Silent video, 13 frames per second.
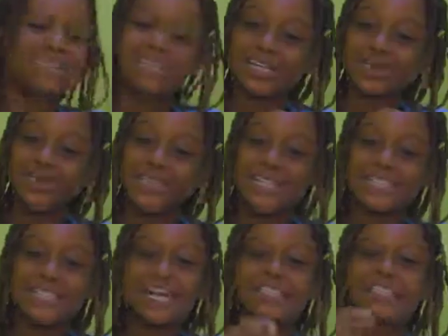
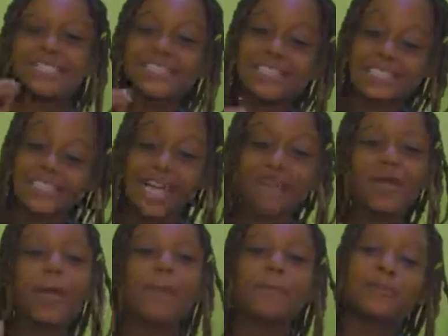Louisa, she said,
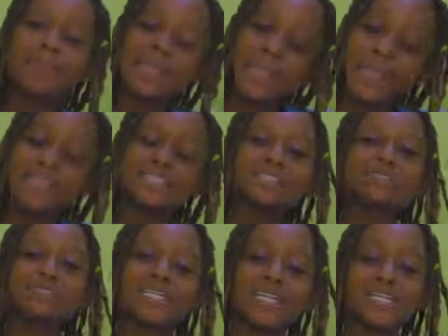
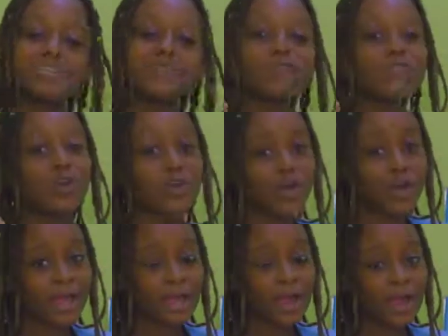please follow
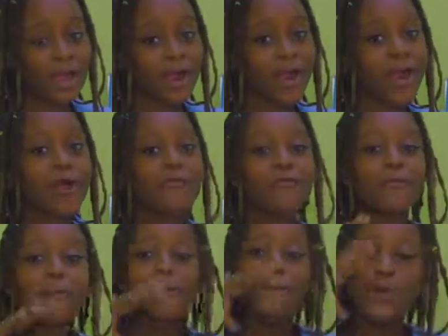her for
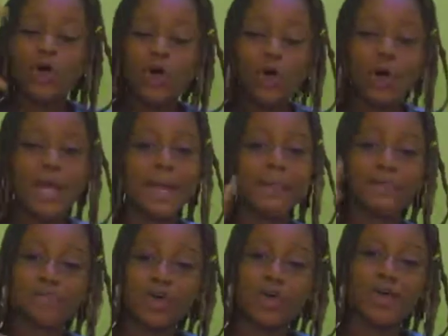more and
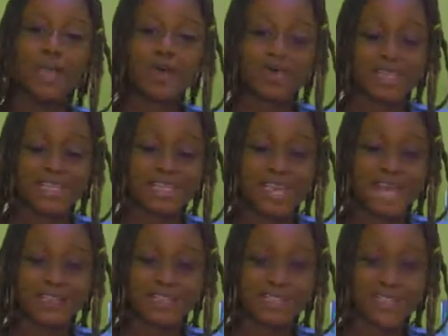more healthy
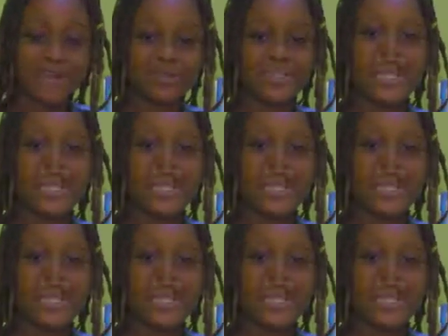lifestyles.